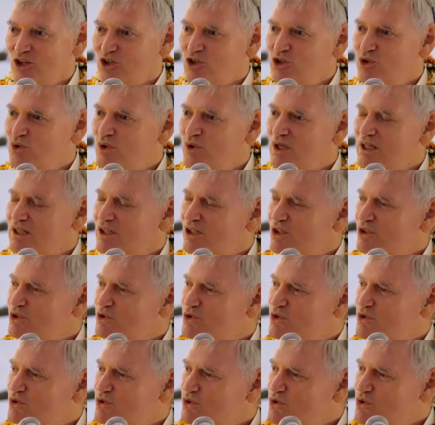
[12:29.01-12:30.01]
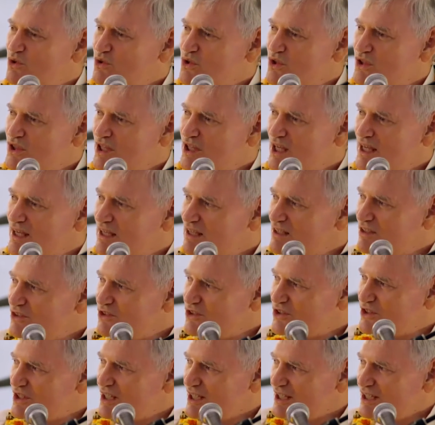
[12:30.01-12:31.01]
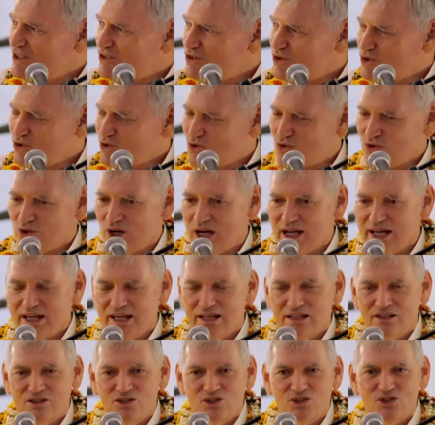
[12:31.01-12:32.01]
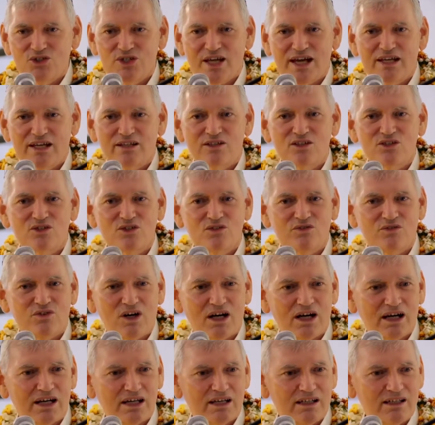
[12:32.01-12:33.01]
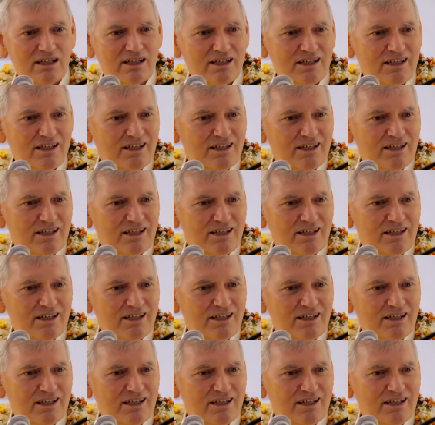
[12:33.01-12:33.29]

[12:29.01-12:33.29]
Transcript: You are going to do things to try and satisfy